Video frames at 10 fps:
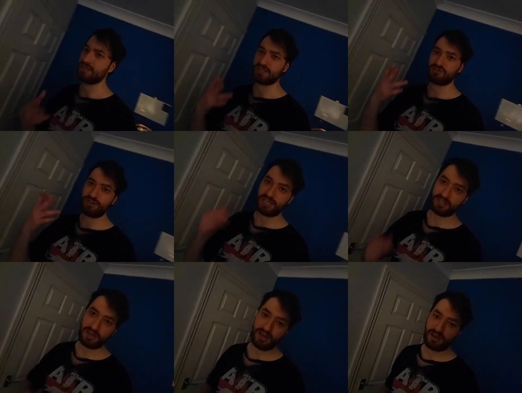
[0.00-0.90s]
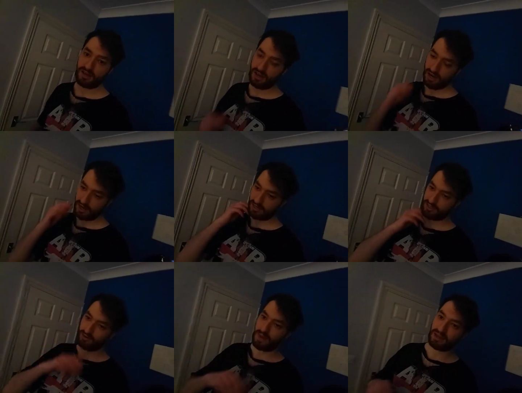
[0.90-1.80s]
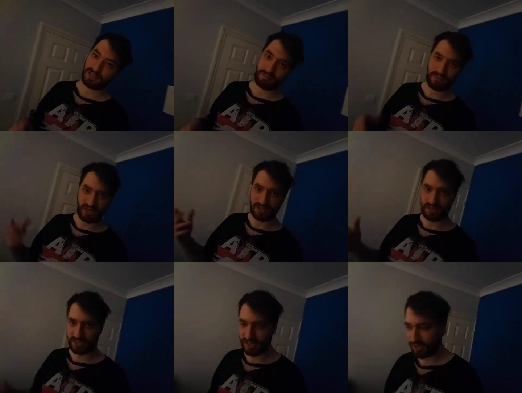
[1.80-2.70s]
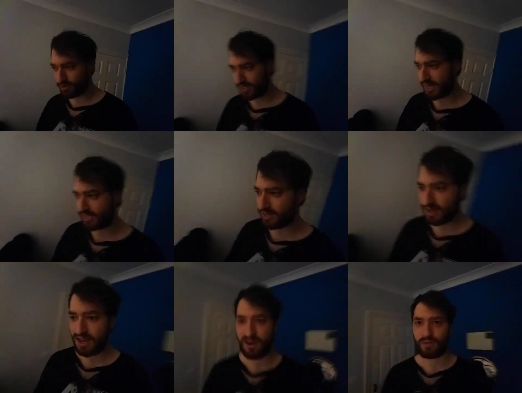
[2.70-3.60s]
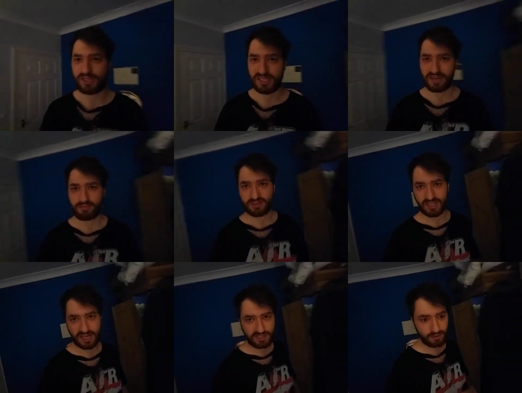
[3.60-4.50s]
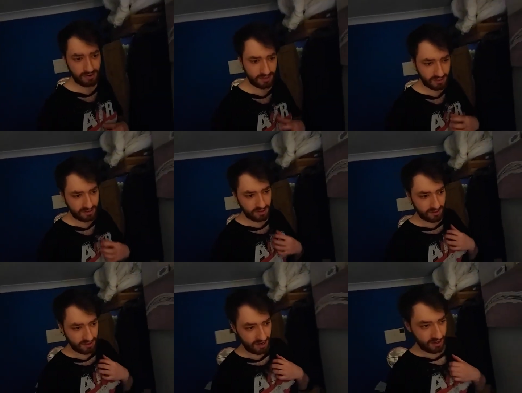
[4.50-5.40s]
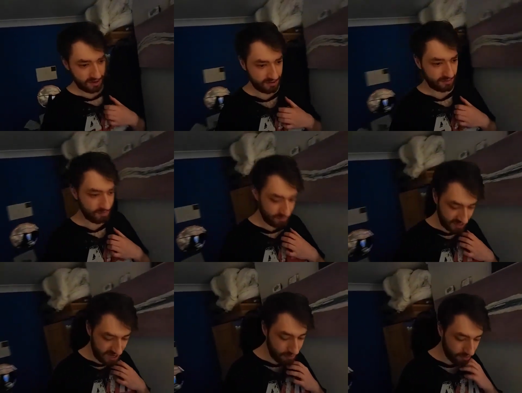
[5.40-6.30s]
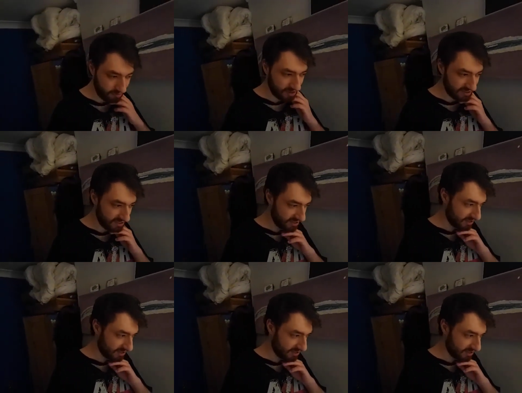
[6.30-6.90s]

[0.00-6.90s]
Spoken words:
discrete. So mouse input is continuous data, which is imprecise, whereas keyboard presses